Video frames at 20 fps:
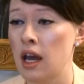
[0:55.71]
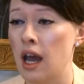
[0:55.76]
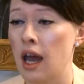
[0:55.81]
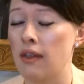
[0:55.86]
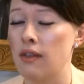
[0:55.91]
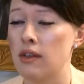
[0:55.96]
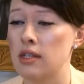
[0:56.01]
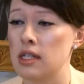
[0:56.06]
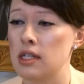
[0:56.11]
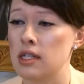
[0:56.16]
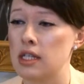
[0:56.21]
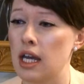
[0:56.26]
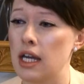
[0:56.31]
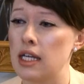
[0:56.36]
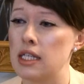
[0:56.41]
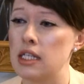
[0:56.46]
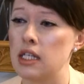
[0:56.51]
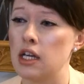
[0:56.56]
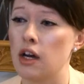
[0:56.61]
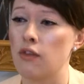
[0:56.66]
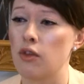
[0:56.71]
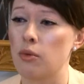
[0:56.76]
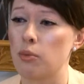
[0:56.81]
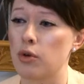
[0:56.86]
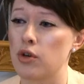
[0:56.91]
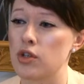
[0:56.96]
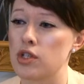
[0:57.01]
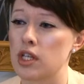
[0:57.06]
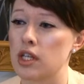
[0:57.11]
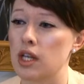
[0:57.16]
And this is the idea of the
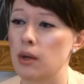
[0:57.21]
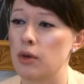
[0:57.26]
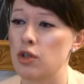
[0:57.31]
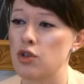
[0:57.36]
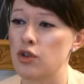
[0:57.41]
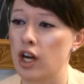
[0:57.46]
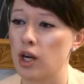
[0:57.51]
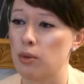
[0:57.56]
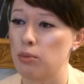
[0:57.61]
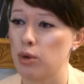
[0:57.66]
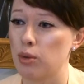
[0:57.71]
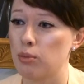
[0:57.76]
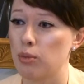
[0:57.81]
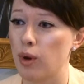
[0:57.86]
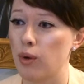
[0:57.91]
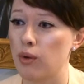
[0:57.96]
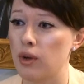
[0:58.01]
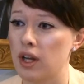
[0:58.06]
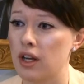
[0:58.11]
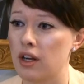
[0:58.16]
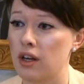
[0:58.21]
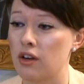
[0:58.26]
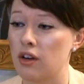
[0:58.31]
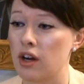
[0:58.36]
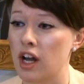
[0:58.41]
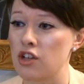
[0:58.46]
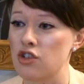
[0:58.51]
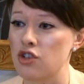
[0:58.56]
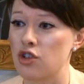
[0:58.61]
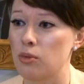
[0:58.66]
person that we try to promote in
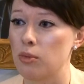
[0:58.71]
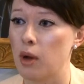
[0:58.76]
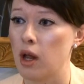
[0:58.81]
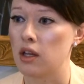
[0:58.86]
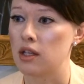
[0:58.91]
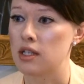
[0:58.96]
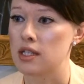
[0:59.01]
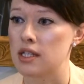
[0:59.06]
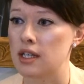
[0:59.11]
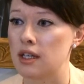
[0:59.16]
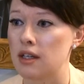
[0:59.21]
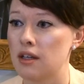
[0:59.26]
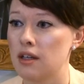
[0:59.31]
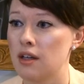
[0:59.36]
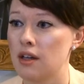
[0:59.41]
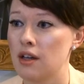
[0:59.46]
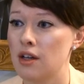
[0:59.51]
international policy.